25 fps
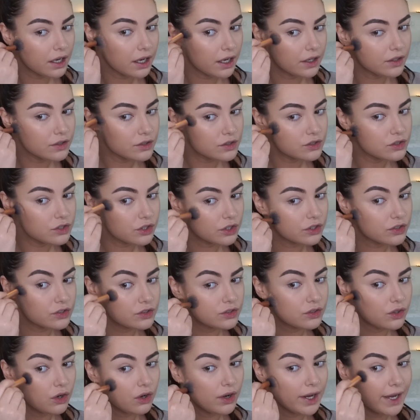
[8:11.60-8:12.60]
It's
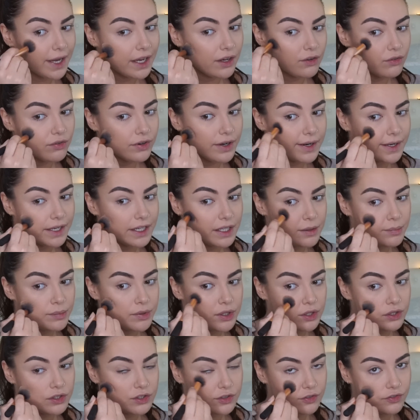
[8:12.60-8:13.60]
just got a really
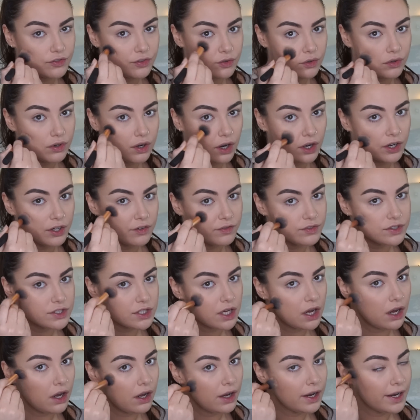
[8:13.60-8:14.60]
beautiful kind of
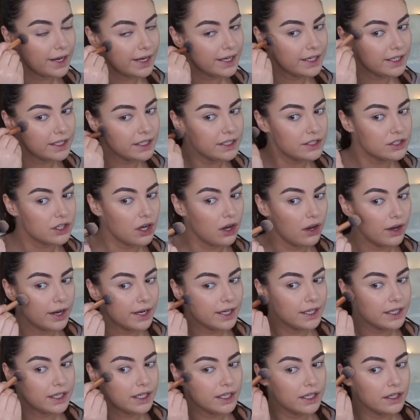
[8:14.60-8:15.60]

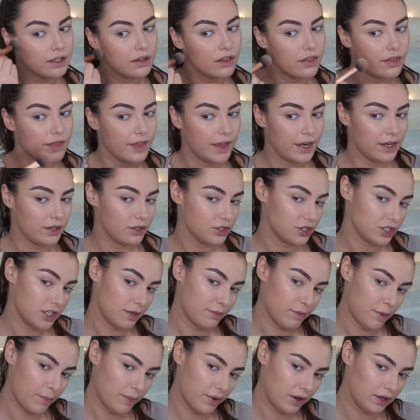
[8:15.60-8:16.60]
tiny thin
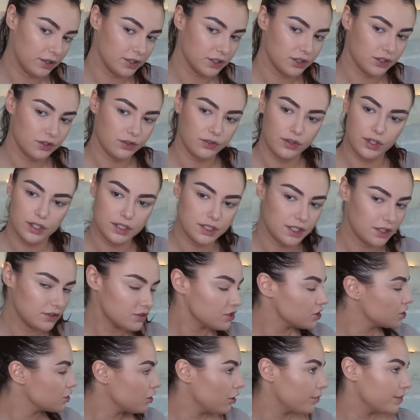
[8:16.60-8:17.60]
shimmer particle that
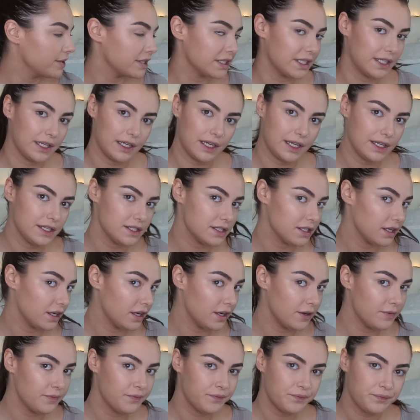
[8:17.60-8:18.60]
doesn't show up as
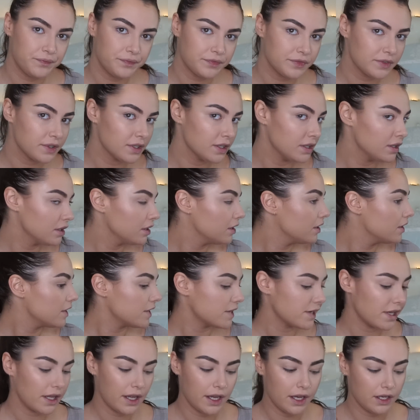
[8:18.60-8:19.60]
glitter.
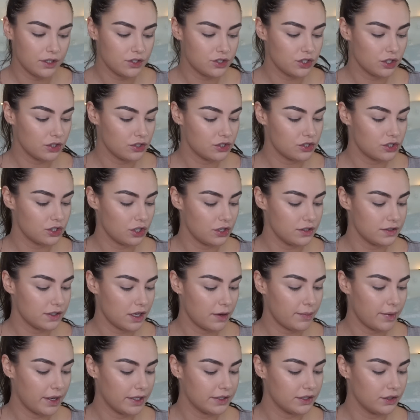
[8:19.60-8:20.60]
It just shows
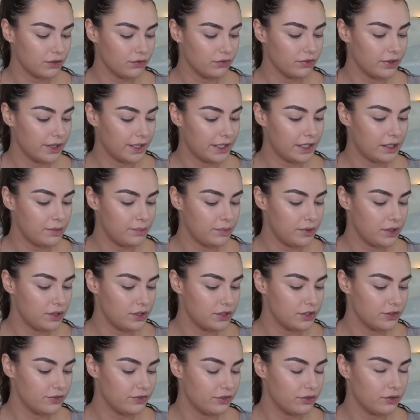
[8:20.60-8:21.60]
up as a really
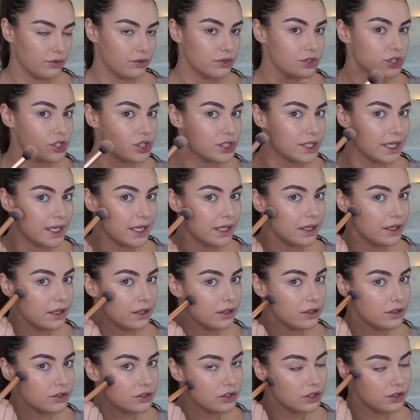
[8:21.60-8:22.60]
beautiful
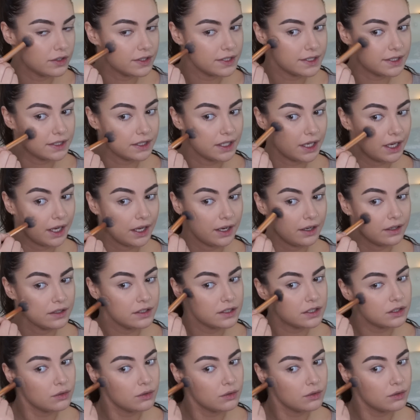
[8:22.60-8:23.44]
sheen to the skin.